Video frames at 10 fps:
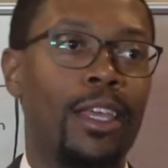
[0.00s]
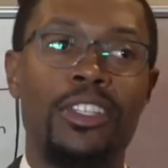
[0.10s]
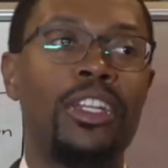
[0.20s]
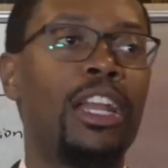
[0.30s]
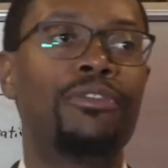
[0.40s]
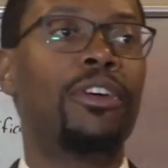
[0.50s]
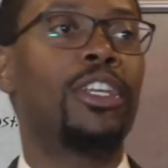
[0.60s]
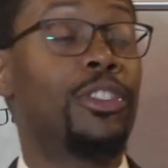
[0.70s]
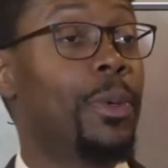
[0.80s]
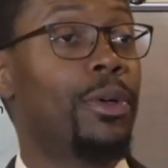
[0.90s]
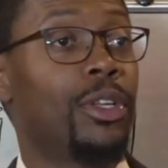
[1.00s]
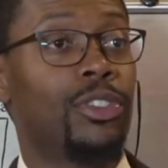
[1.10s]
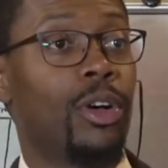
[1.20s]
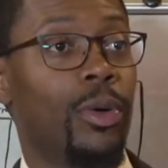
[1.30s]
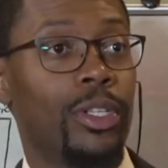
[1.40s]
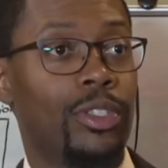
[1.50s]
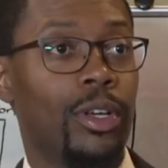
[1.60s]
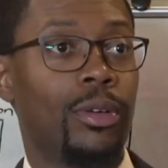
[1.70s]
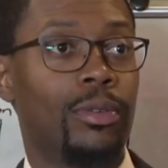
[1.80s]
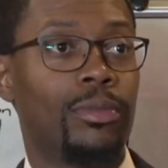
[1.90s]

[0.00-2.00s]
It's not a fun experience always, though.